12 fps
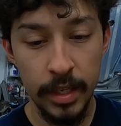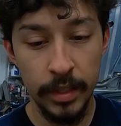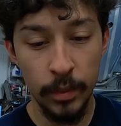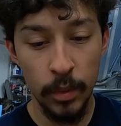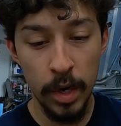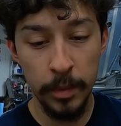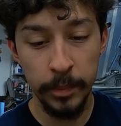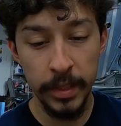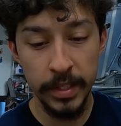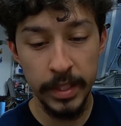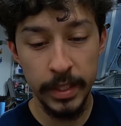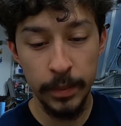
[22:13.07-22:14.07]
the wrong
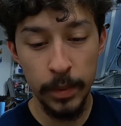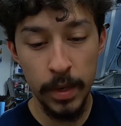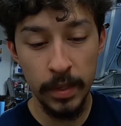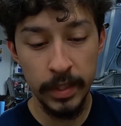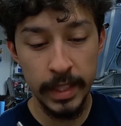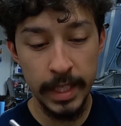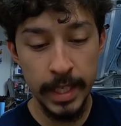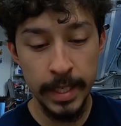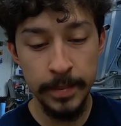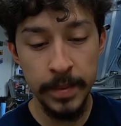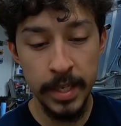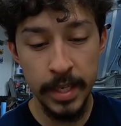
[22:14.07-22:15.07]
place at the wrong
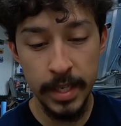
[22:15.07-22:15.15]
time.